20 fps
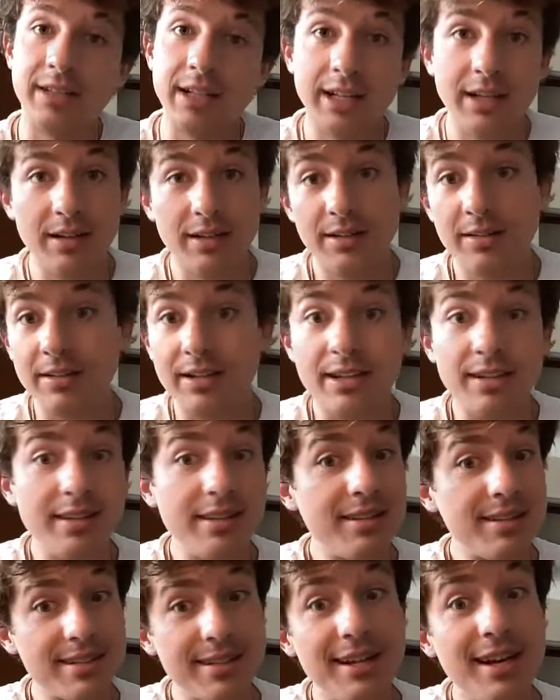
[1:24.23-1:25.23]
look at
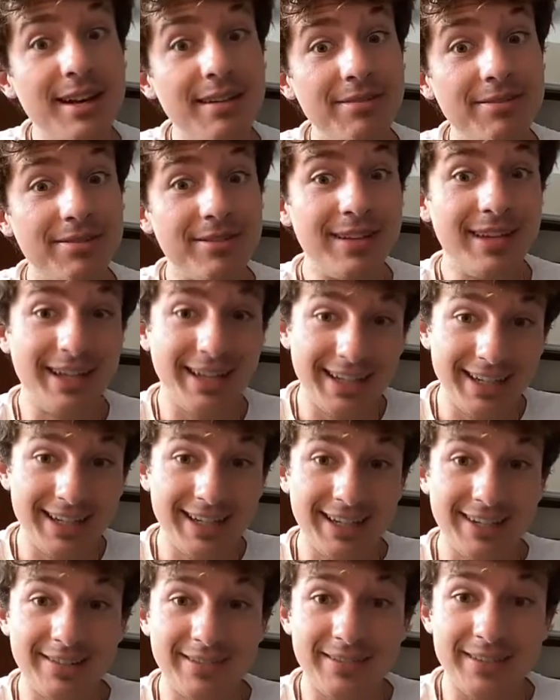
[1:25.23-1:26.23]
this stuff,
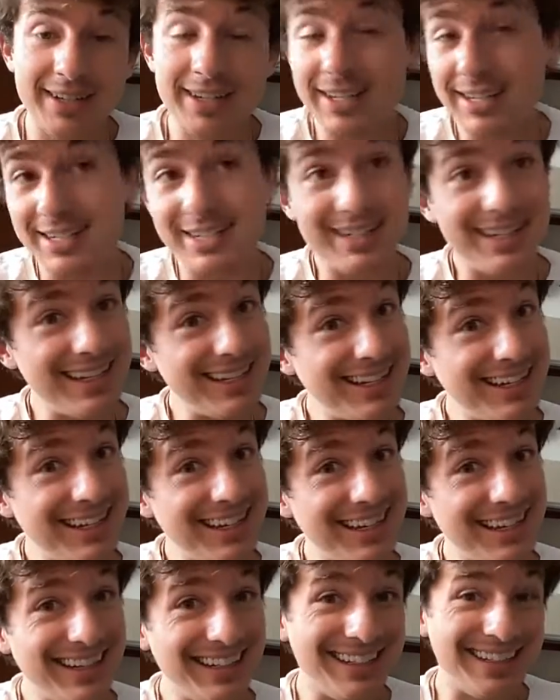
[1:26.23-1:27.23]
isn't it
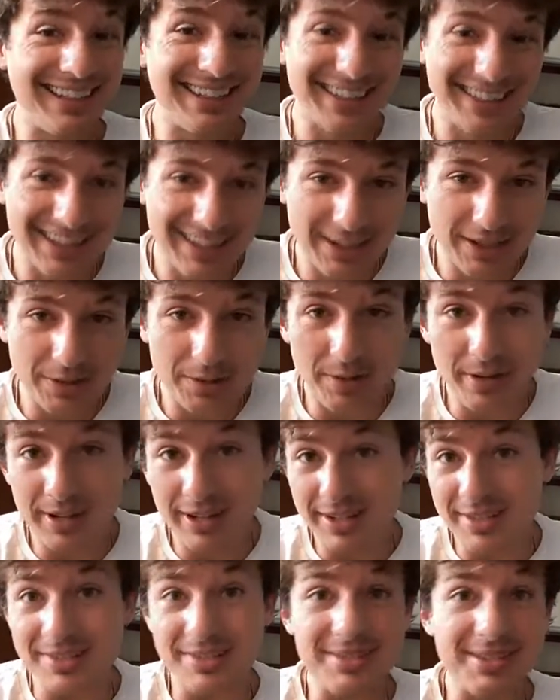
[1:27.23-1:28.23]
neat?
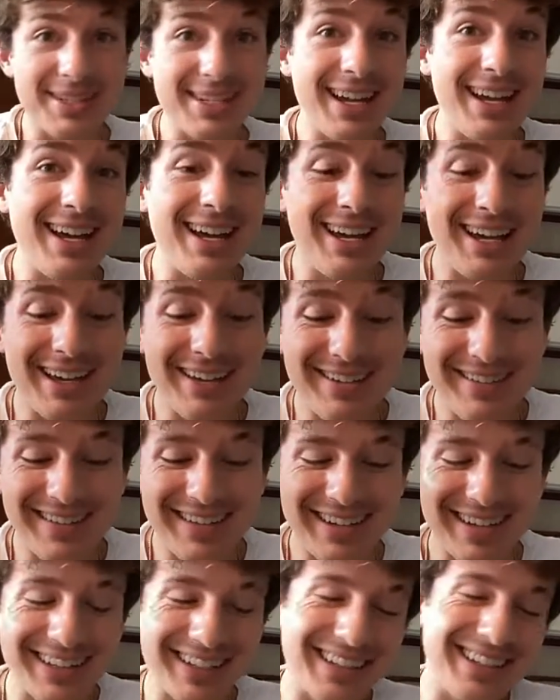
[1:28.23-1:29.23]
Wouldn't you say
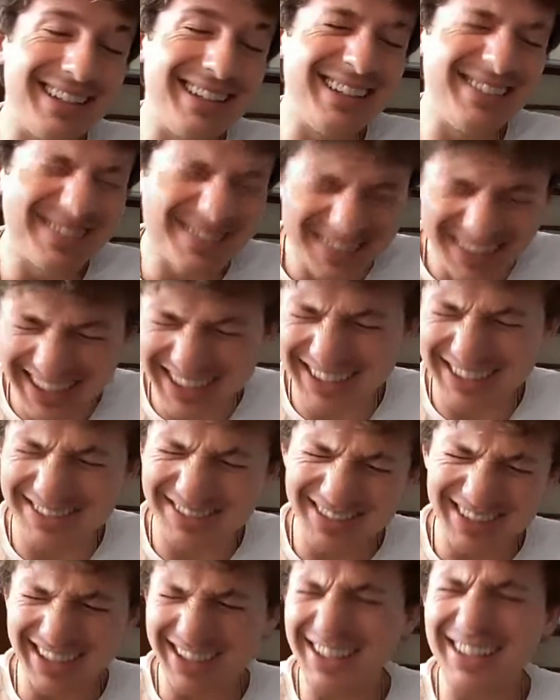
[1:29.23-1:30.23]
my
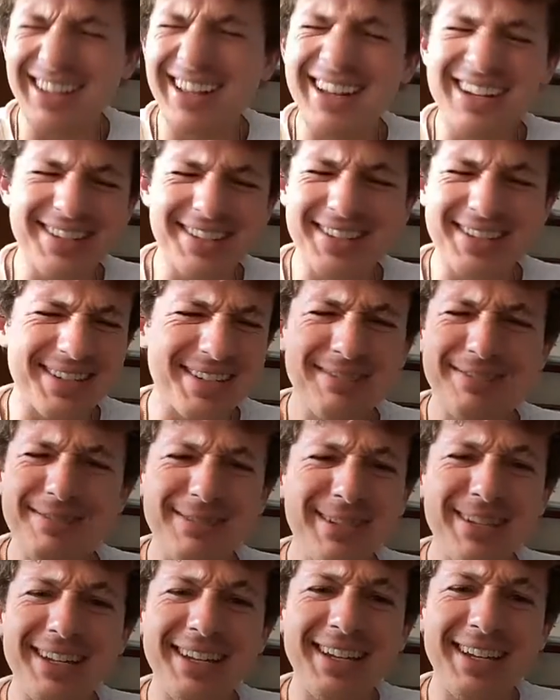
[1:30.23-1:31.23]
collection's
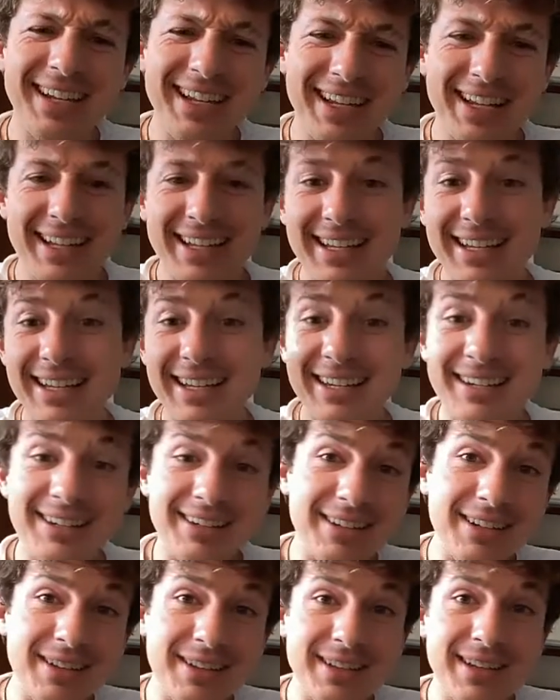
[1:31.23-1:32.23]
complete? And
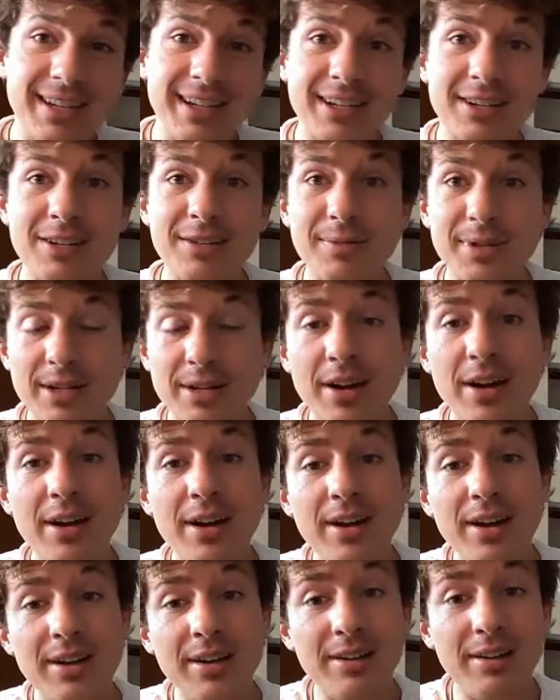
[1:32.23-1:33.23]
I didn't think I'm a
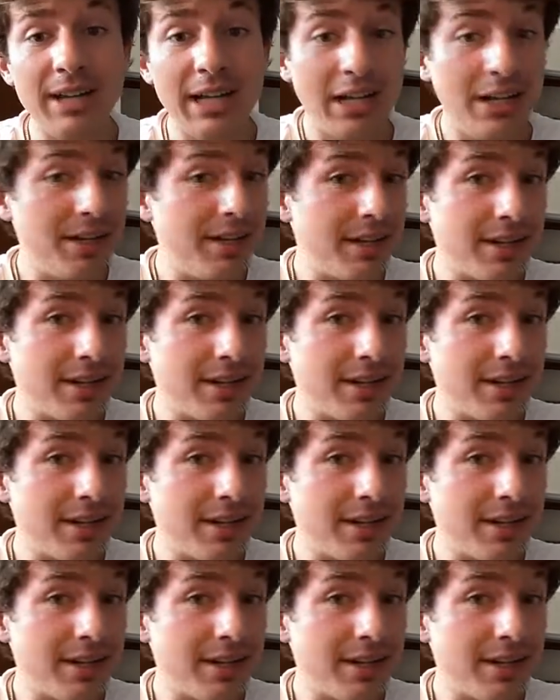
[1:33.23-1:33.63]
girl